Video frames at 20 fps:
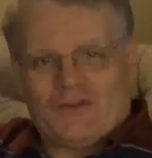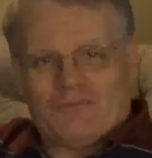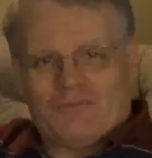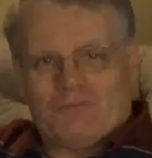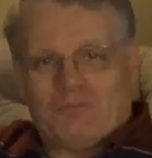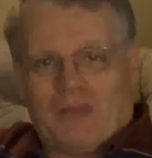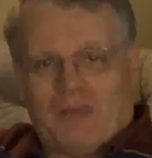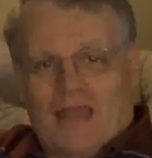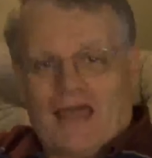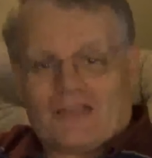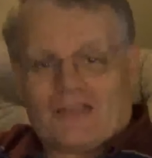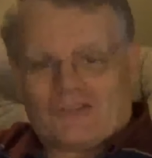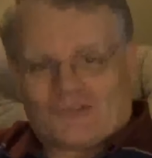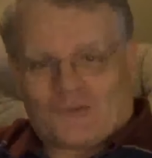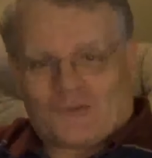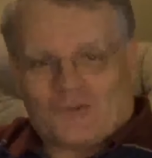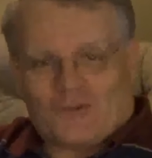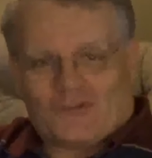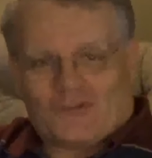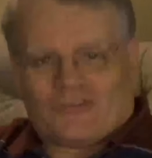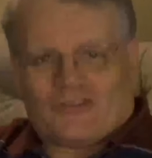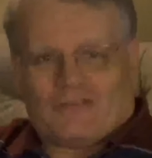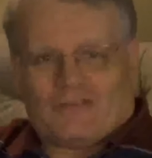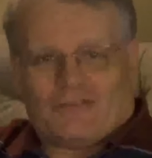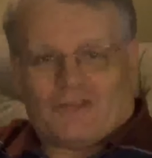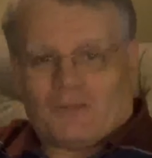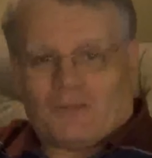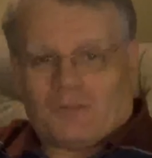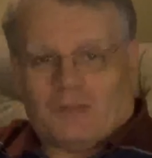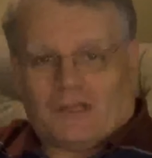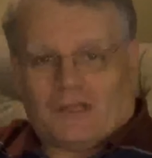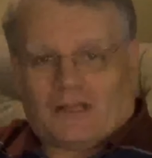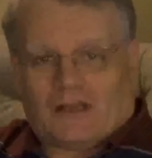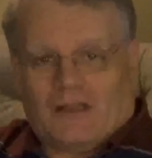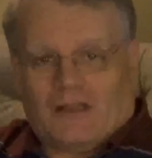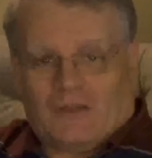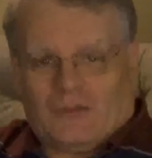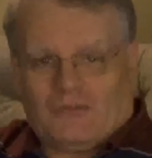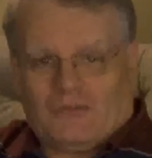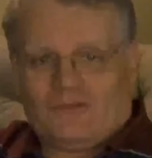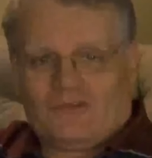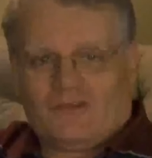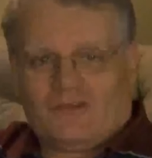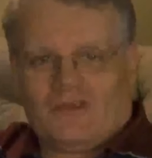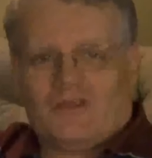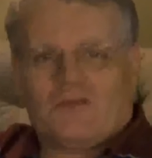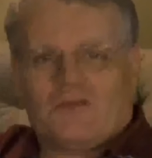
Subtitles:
and blast doors even had been closed,